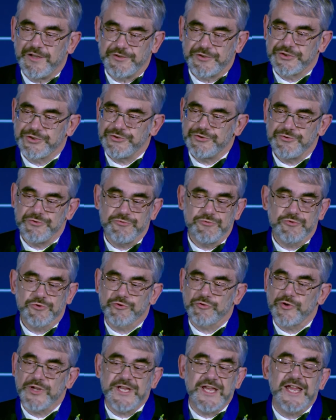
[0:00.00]
to
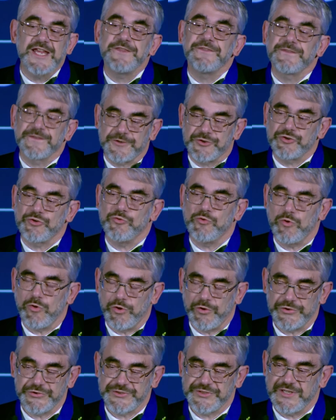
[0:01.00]
create the
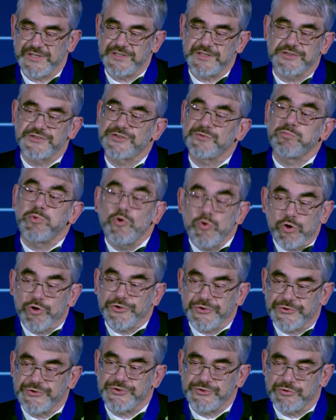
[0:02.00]
tools and to
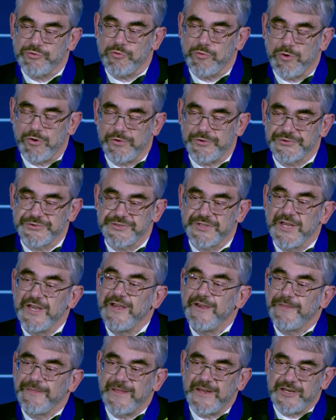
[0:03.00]
support the tools
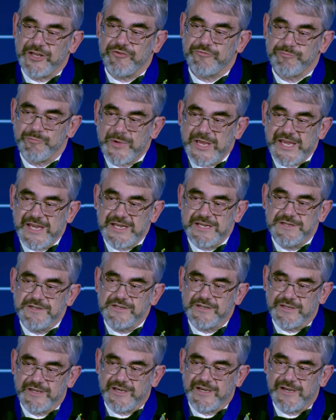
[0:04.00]
that have made
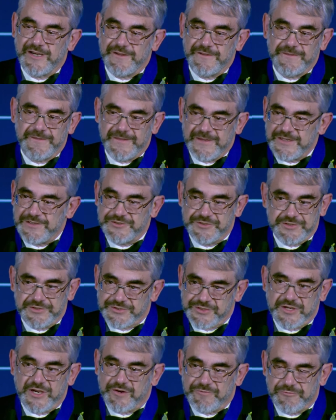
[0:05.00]
these
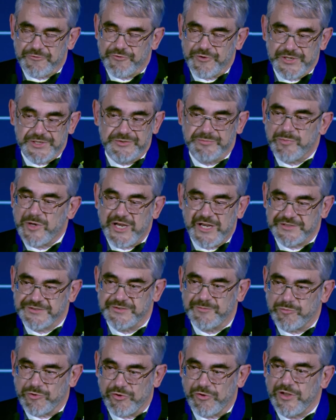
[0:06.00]
discoveries
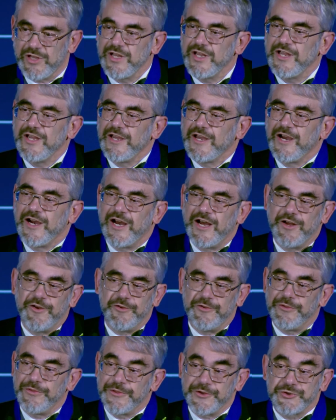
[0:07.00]
possible.
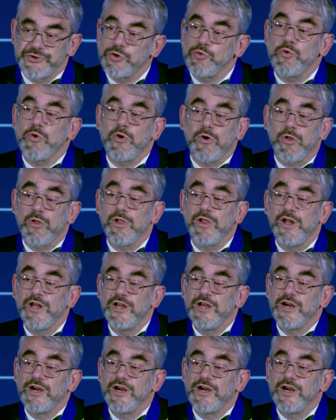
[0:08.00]
The tool